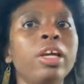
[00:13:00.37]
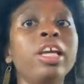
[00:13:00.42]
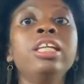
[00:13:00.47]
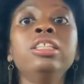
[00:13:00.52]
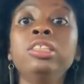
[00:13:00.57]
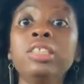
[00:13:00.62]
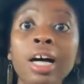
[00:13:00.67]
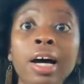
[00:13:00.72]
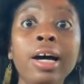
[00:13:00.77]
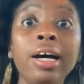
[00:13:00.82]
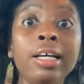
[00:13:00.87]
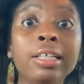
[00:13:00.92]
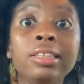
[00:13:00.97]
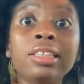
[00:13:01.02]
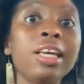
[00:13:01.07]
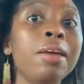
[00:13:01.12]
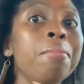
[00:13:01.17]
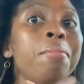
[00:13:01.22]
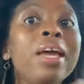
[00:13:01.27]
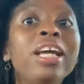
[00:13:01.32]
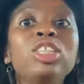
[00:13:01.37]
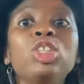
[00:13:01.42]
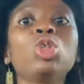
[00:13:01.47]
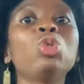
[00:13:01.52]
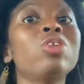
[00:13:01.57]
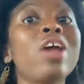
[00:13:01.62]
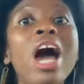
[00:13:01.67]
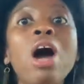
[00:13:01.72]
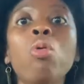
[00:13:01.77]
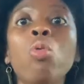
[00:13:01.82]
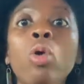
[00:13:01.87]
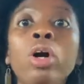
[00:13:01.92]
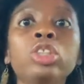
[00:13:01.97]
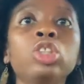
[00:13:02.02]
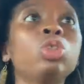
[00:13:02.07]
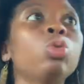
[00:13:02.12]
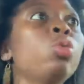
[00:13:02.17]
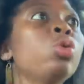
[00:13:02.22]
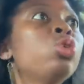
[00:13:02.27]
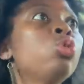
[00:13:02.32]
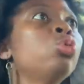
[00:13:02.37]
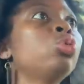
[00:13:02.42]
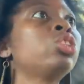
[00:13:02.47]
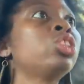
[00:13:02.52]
It does. It makes you not want to when